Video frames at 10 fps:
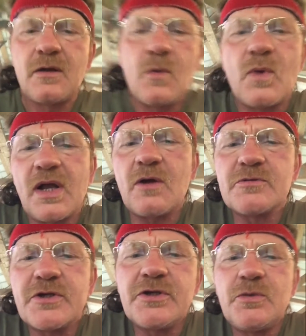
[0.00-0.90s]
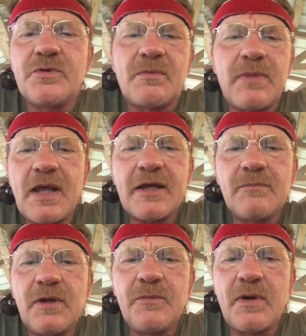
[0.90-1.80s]
what goes good with a black and
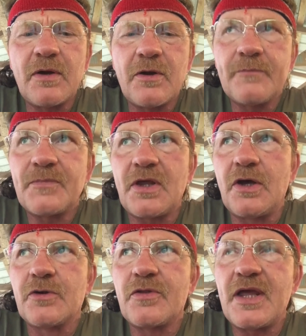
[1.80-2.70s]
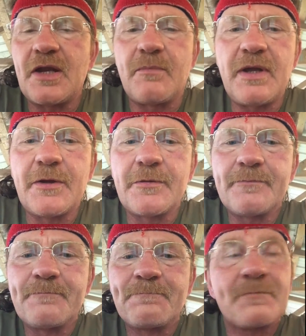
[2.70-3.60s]
blue burger other than a beer?
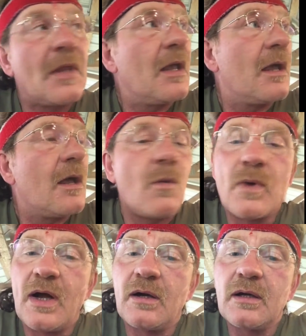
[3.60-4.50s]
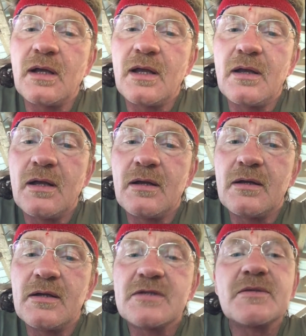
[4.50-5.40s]
Well,
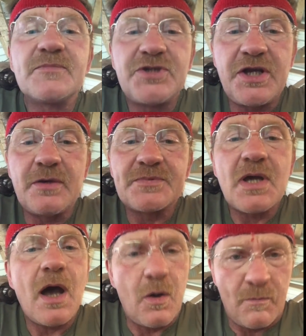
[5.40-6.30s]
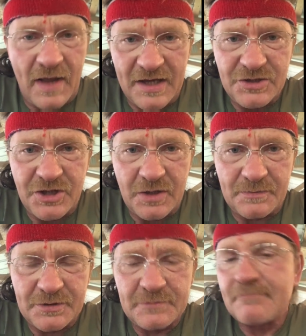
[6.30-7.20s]
some chips, homemade
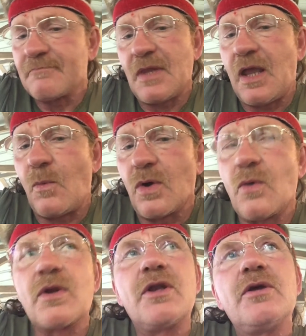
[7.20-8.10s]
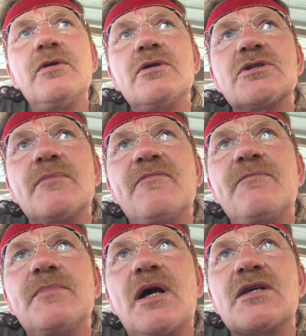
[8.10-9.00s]
chips. And we're going to do some
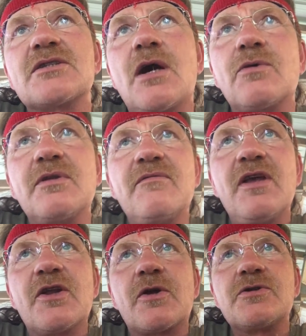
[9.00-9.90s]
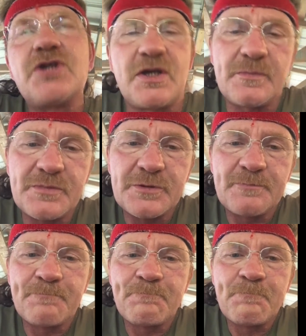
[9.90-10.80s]
salted vinegar chips.
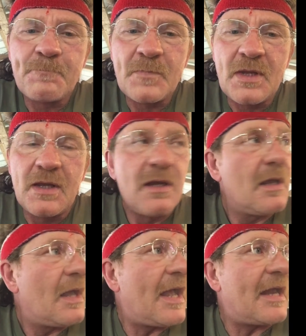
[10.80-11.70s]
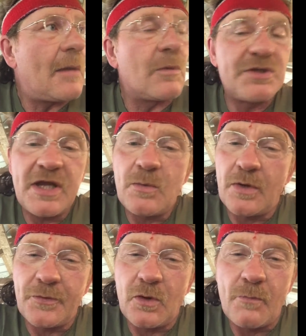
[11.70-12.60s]
And I'm going to tell you
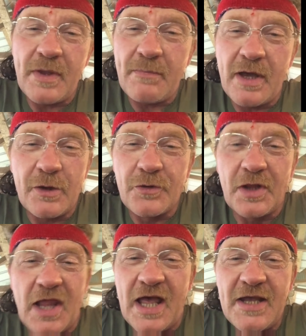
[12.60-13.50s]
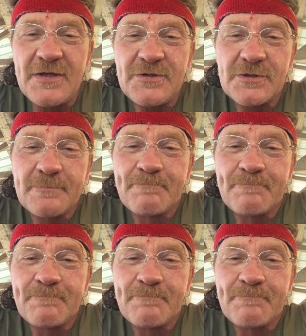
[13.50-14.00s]
what, they're going to be better than Lay's.